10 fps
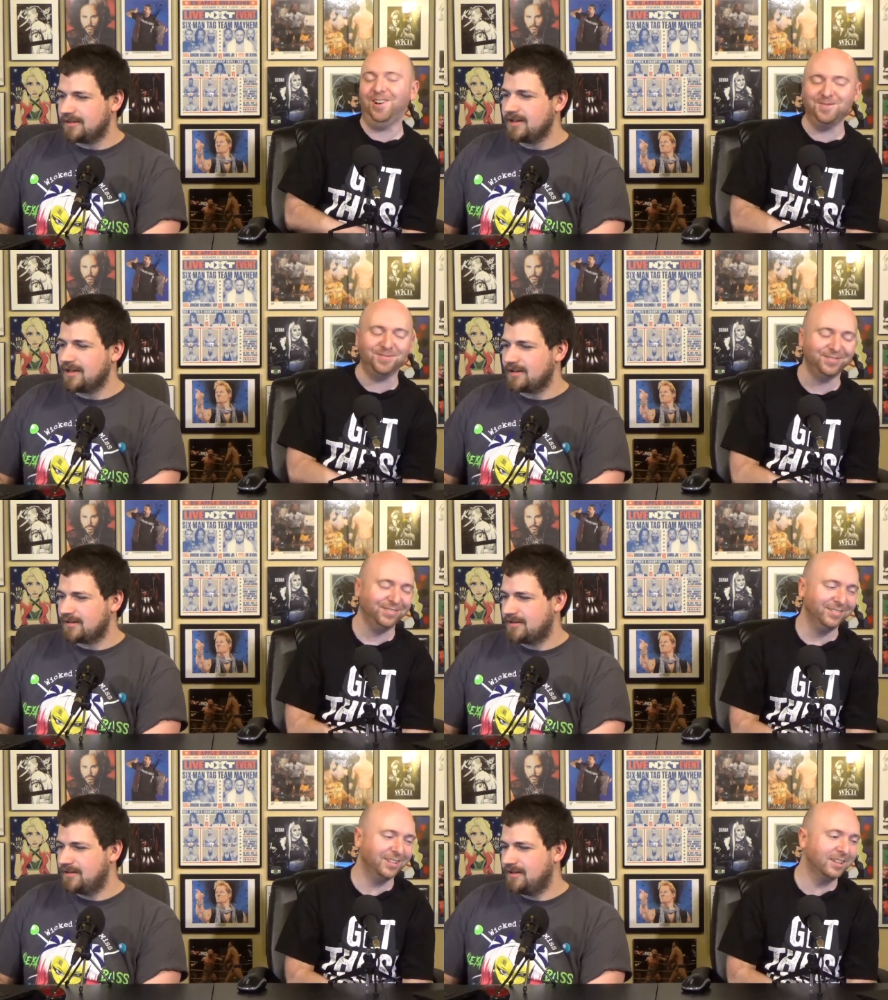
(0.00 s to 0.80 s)
Speaker 1: off. Yeah.
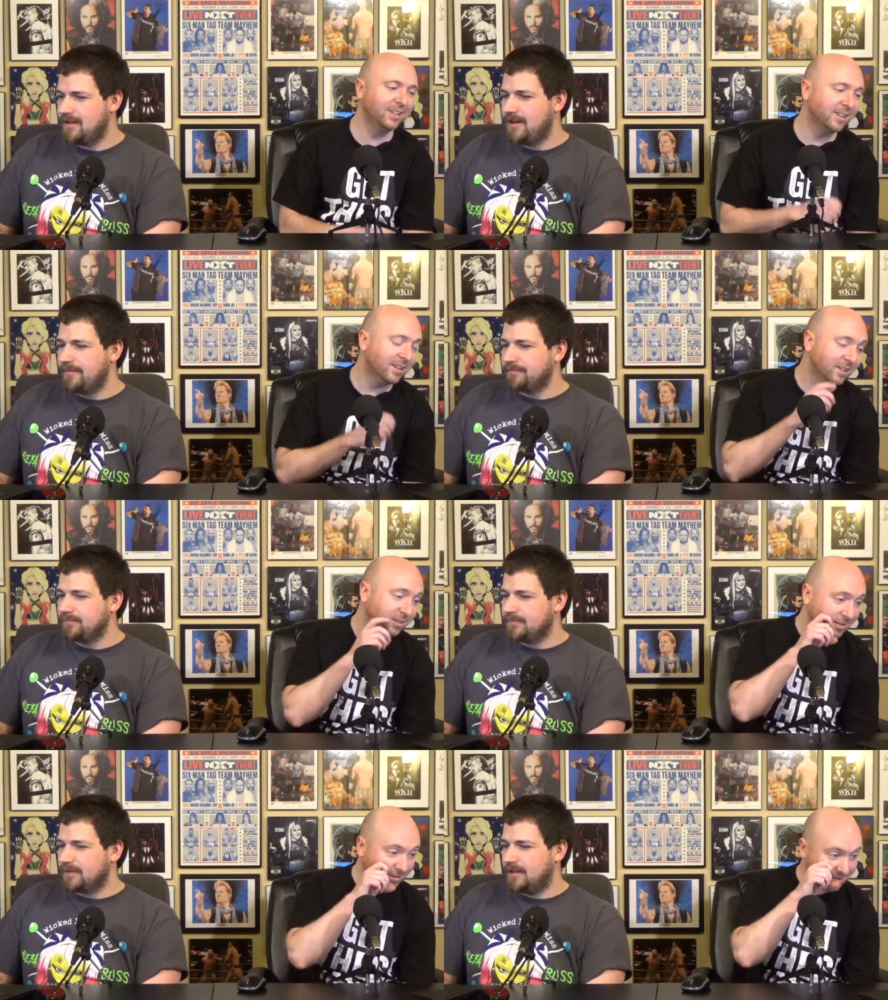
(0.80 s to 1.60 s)

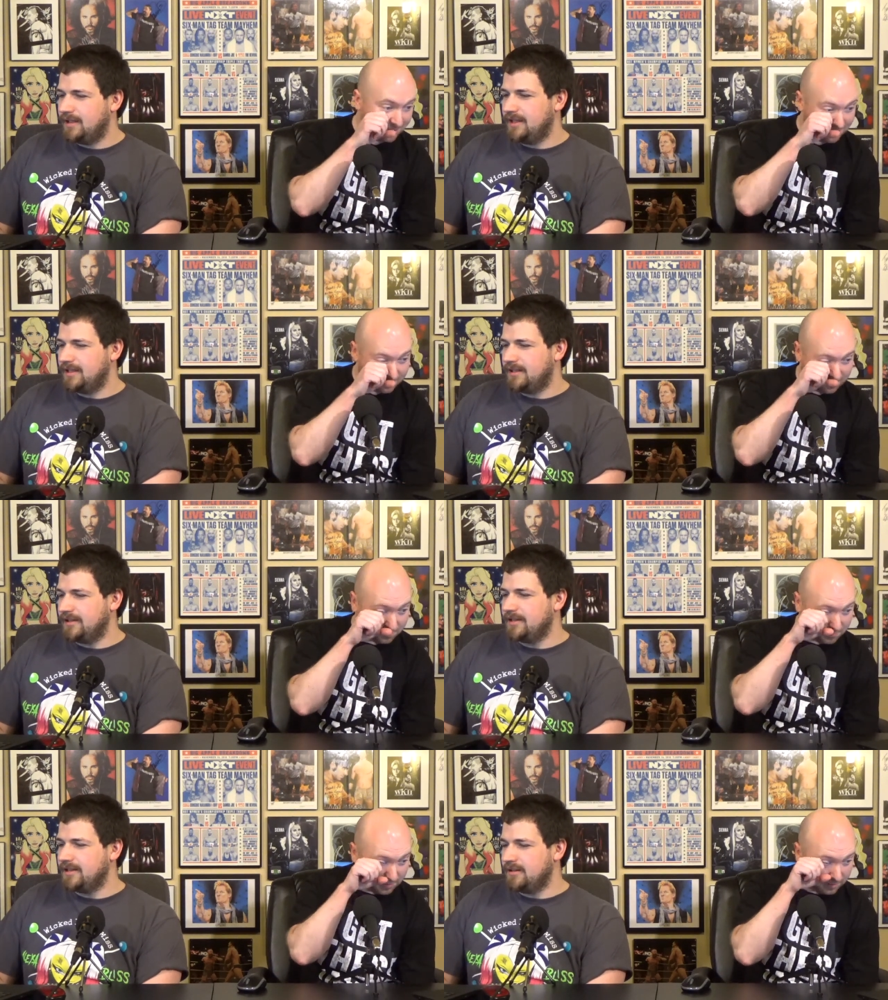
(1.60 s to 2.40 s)
Speaker 2: Oh,
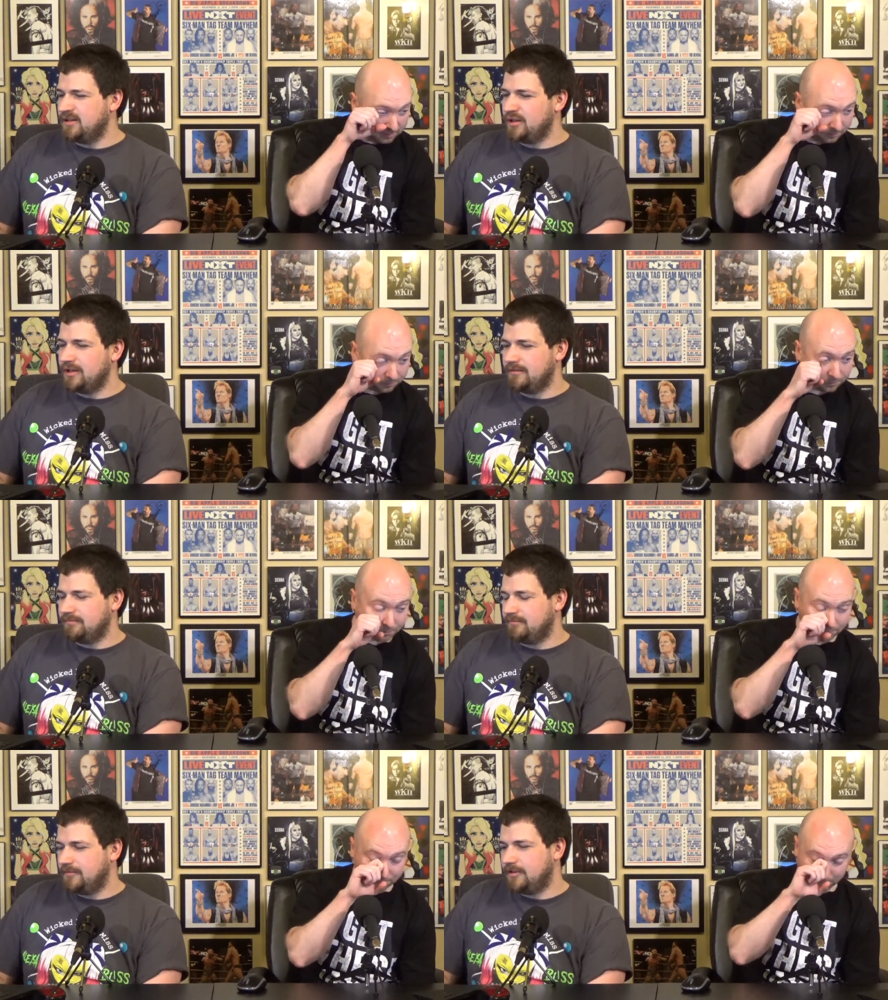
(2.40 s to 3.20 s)
and, and then they,
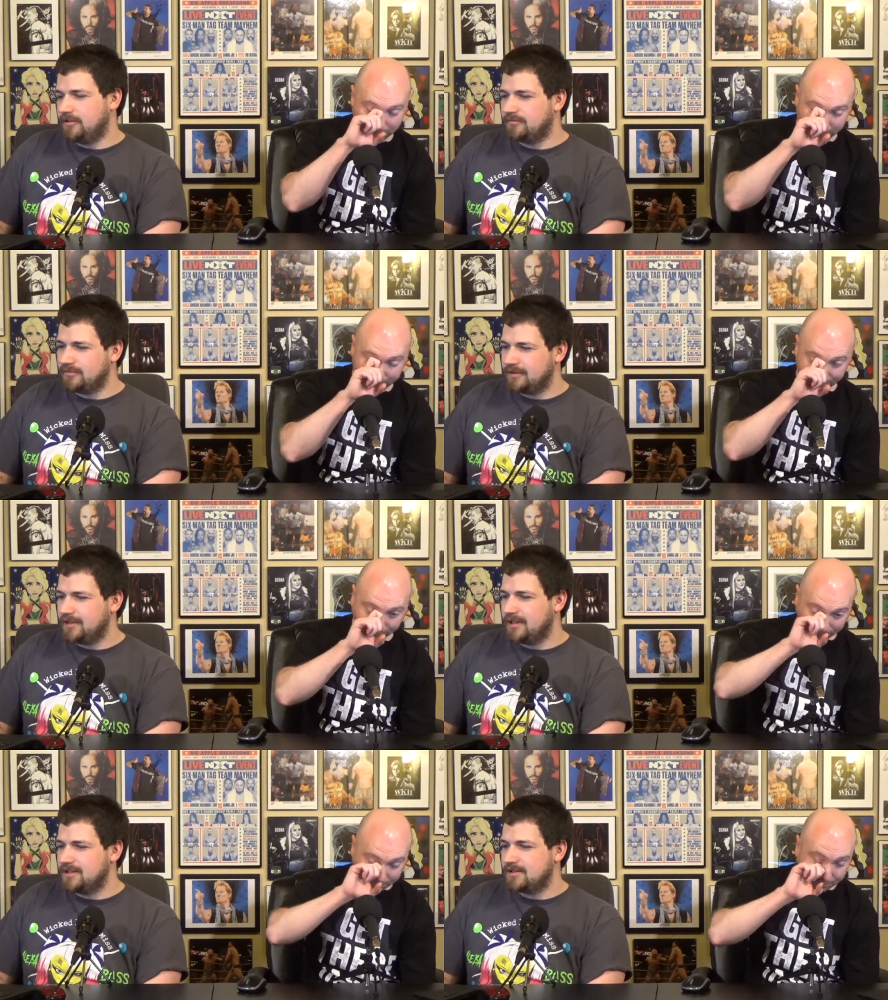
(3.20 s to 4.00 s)
you know,
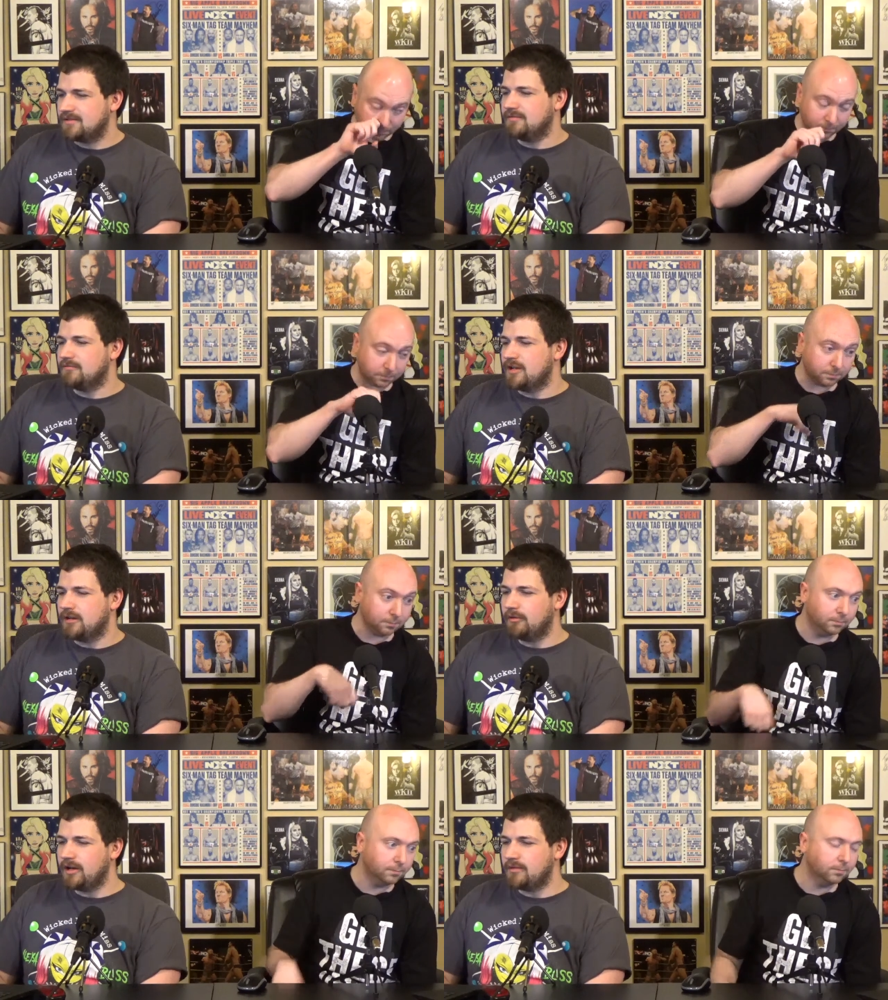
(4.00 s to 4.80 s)
kind of just
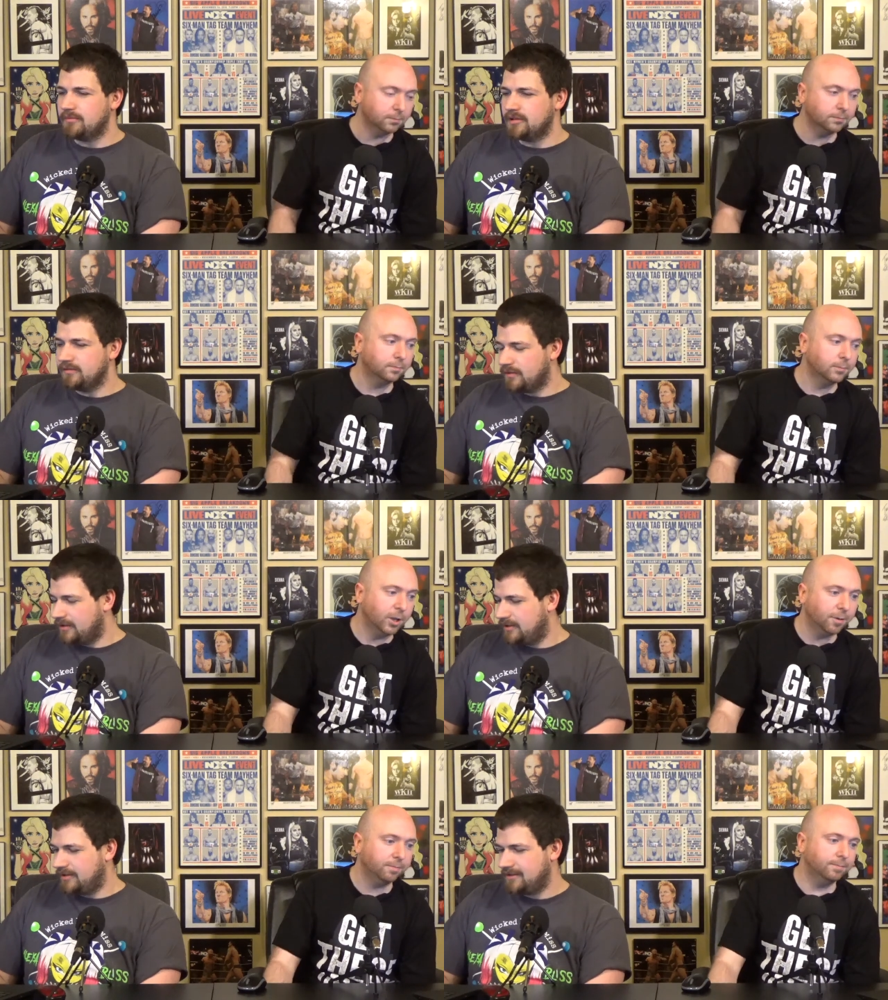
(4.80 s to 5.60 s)
ran away, I believe.
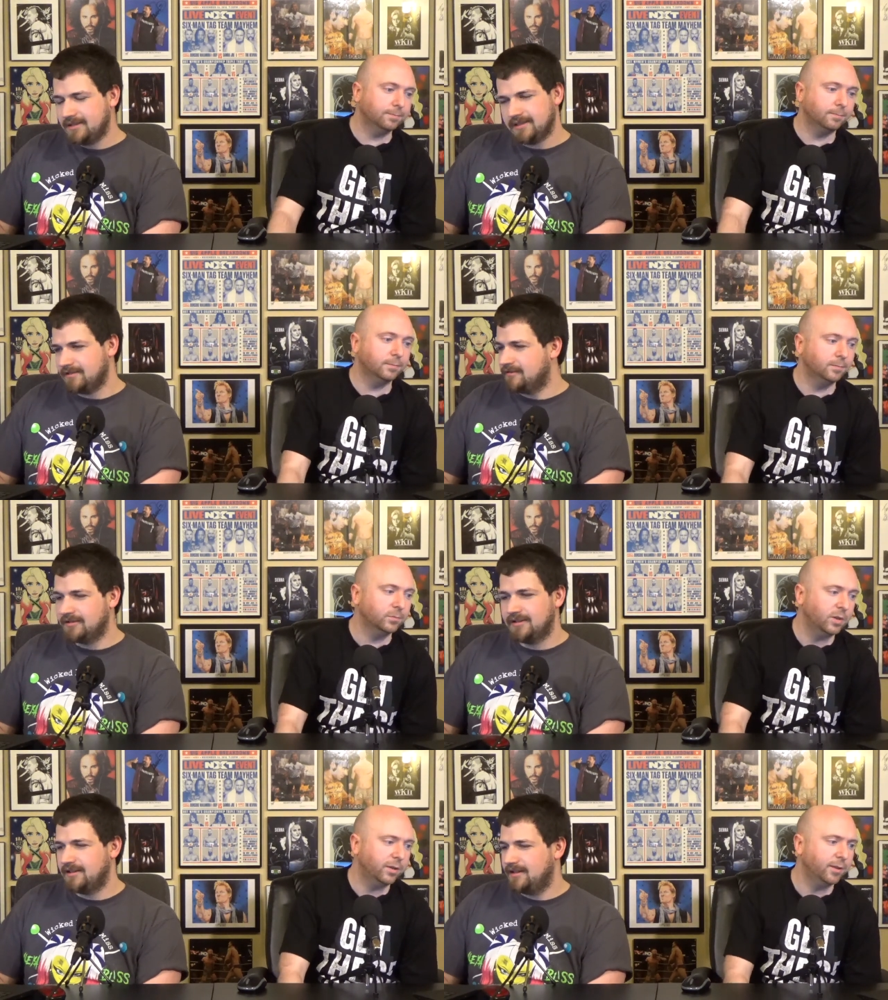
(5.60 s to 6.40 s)
Yep. So.
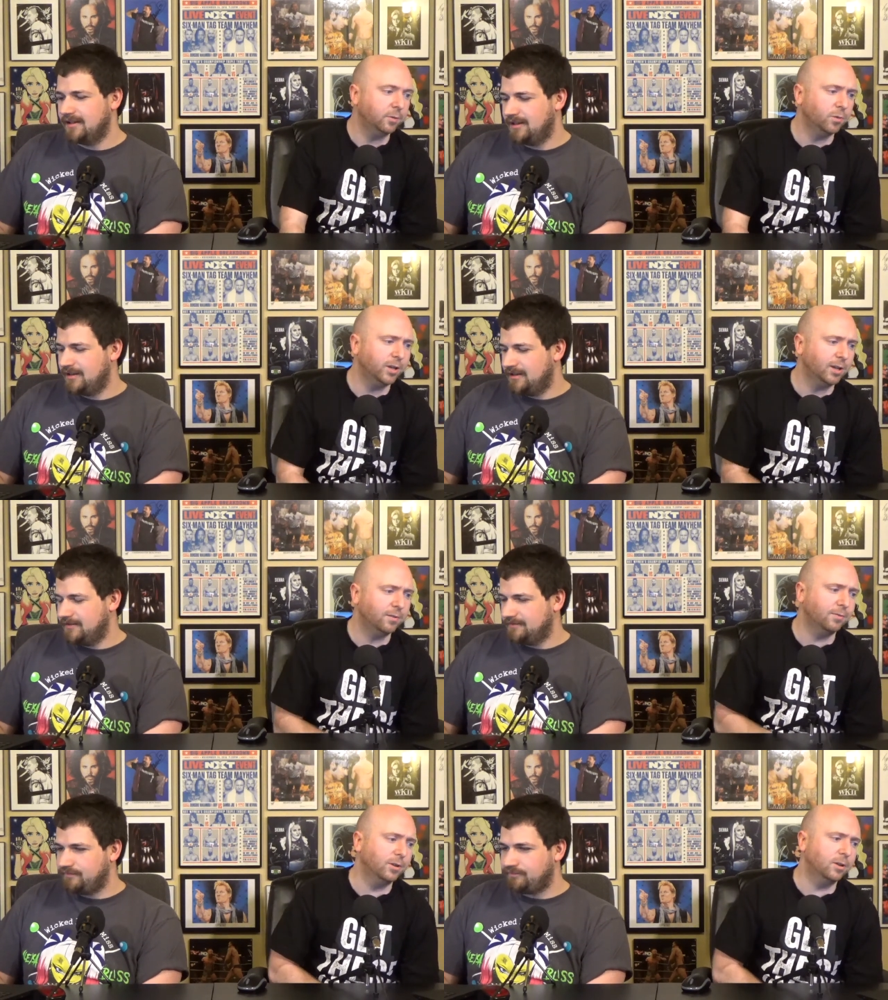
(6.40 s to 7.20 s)
Speaker 1: And then we have